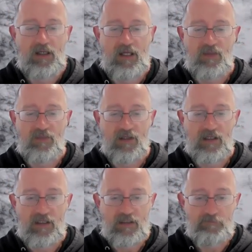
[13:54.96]
and
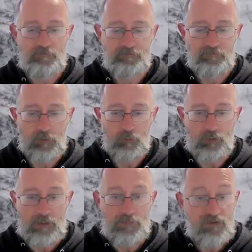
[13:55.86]
then
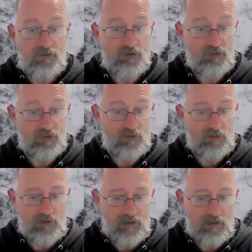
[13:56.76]

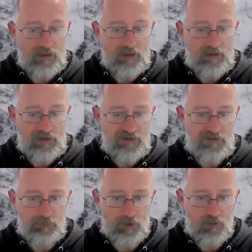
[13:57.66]
reposition any
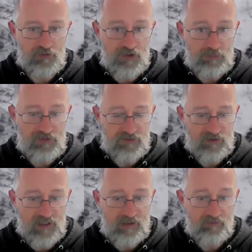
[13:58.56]
spinal segments that
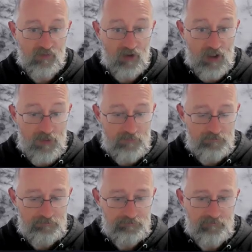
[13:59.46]
are out of alignment.
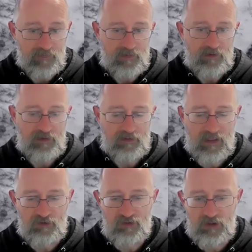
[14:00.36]

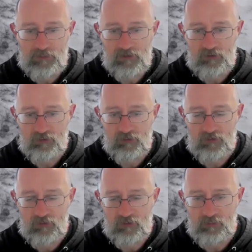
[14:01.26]
That's typically due
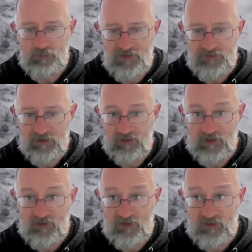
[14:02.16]
to muscular